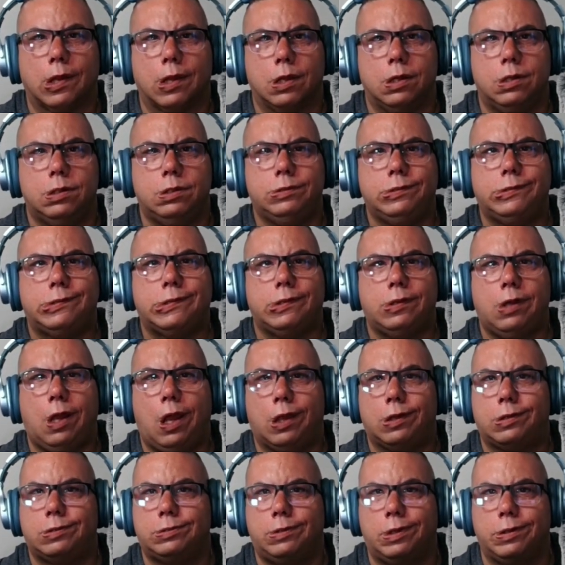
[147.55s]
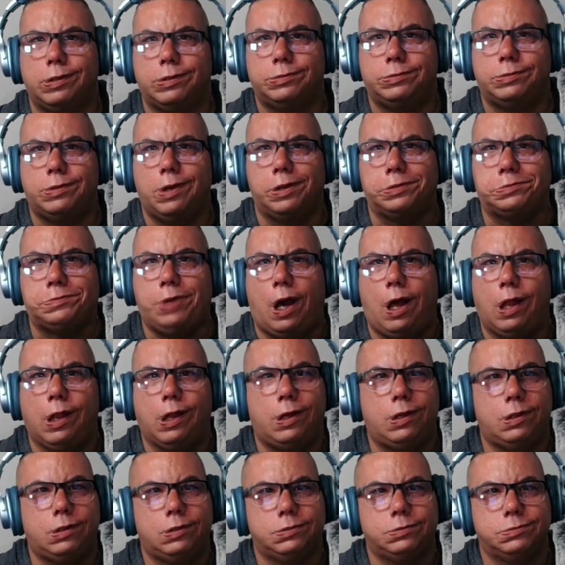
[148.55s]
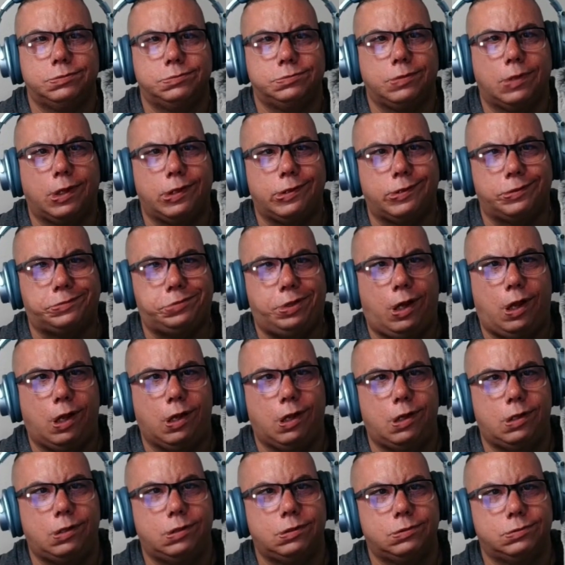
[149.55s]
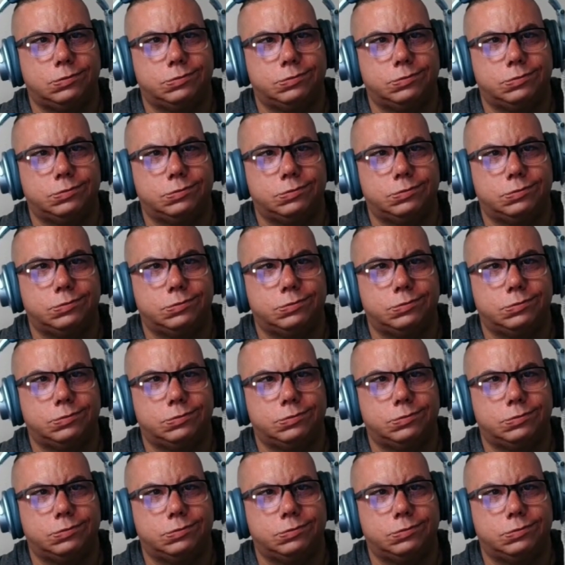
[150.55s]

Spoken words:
who's the next one? What, Paulo? Is it Paulo?